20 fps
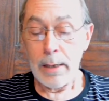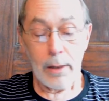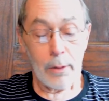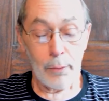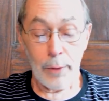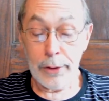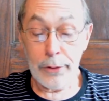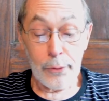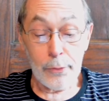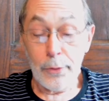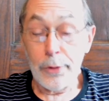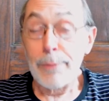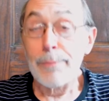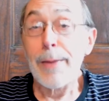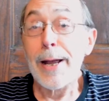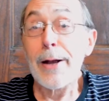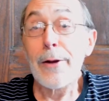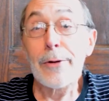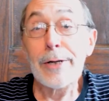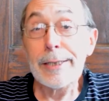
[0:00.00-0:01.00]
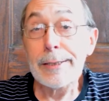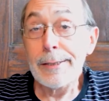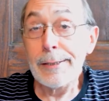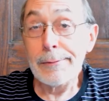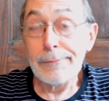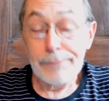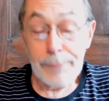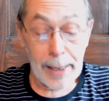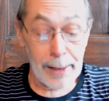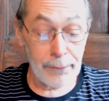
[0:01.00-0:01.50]
Whether we're married,
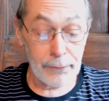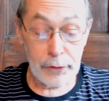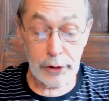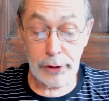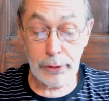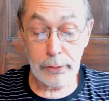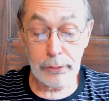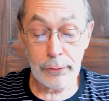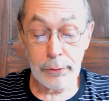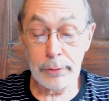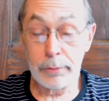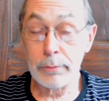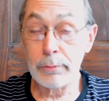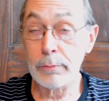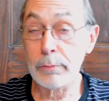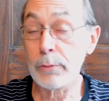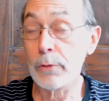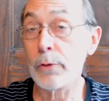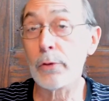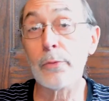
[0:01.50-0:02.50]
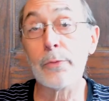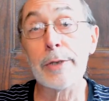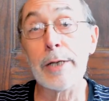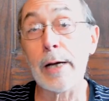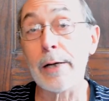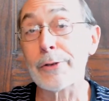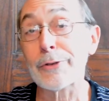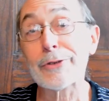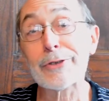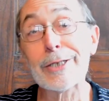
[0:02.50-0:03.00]
have children, or we
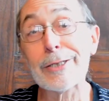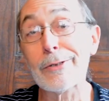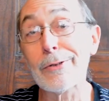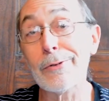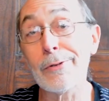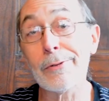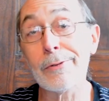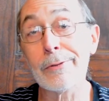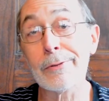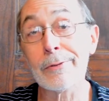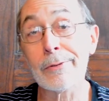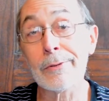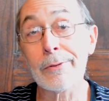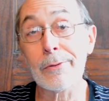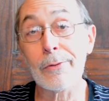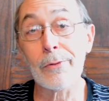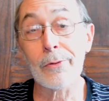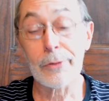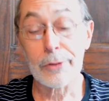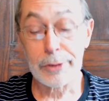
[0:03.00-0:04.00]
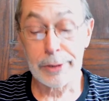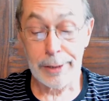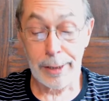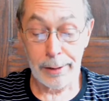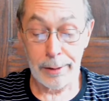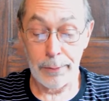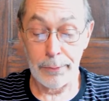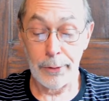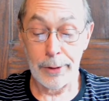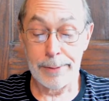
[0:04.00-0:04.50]
are single or
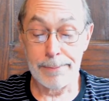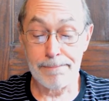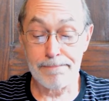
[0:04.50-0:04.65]
celibate,